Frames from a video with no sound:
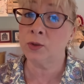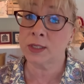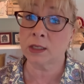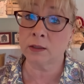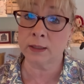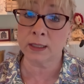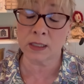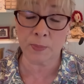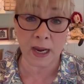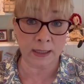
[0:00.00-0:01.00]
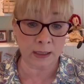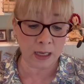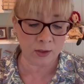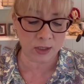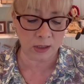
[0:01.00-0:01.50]
series by Little
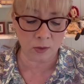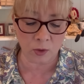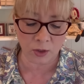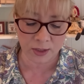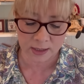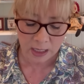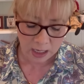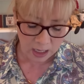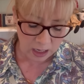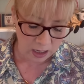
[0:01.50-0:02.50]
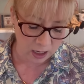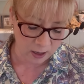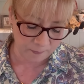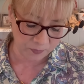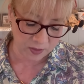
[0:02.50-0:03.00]
House Needleworks,
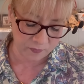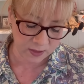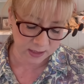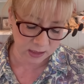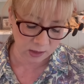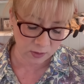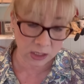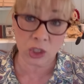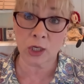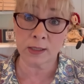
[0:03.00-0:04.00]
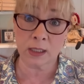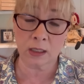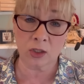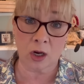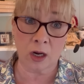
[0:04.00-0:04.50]
um, this series just
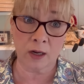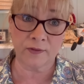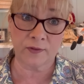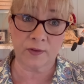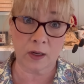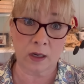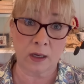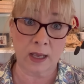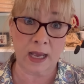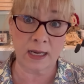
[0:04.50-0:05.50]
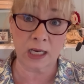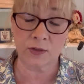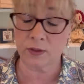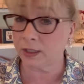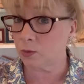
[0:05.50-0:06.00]
kicked off uh, at
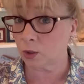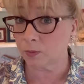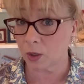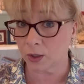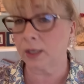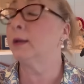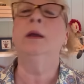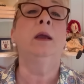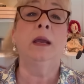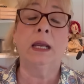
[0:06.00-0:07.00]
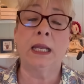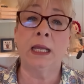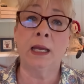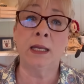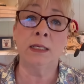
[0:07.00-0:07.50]
Nashville Needlework Market,
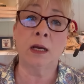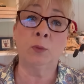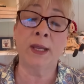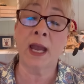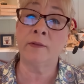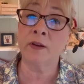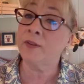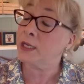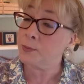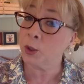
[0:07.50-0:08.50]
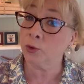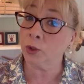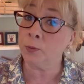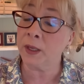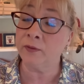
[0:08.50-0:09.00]
and we have a Facebook
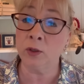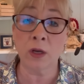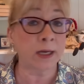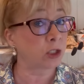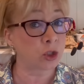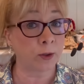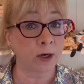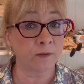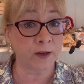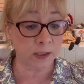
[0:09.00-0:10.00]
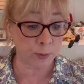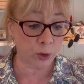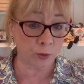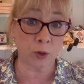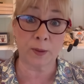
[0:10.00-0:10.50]
group. If you'd like to join our Facebook
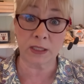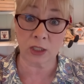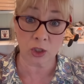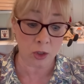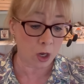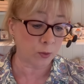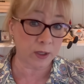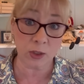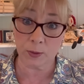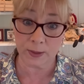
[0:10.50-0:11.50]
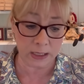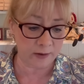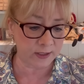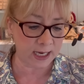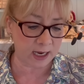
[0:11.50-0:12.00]
group and stitch along with us, we would
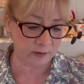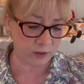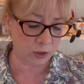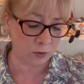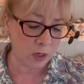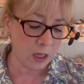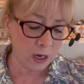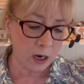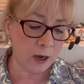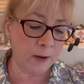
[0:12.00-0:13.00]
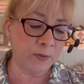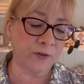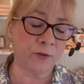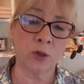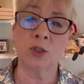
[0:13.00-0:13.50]
love to have you. Um, the
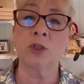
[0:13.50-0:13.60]
first